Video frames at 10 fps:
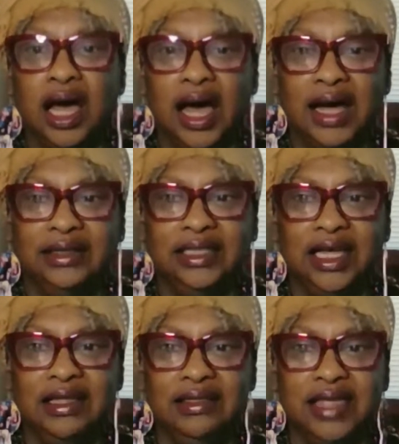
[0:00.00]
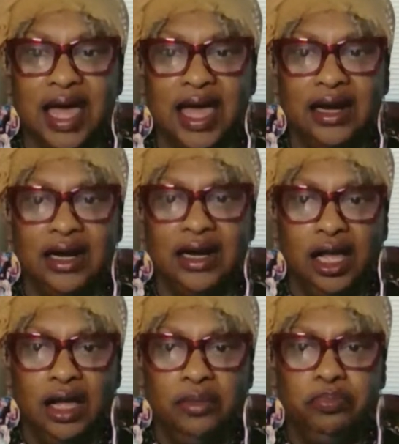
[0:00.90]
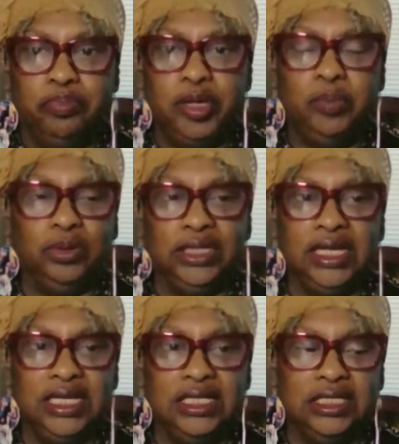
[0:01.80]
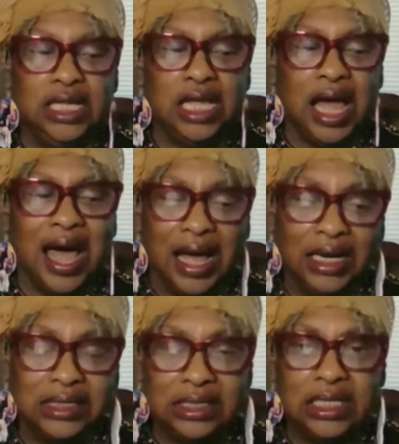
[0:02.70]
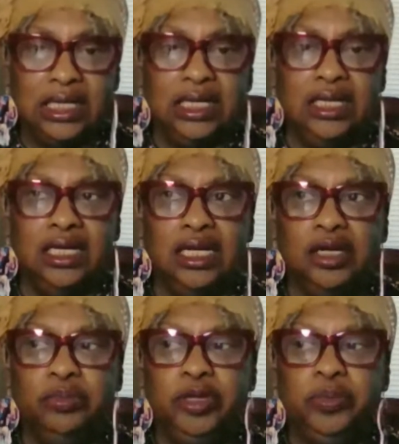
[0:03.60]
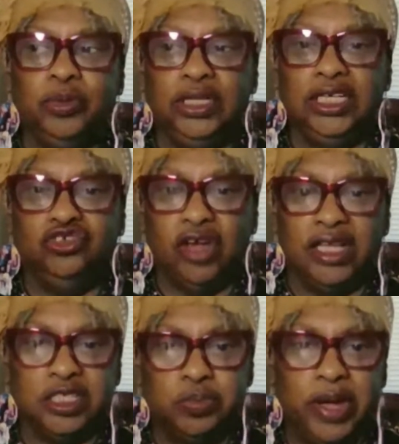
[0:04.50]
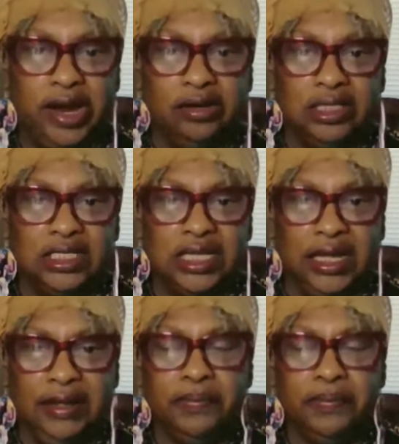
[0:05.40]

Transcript: I think that people need honesty, people need transparency,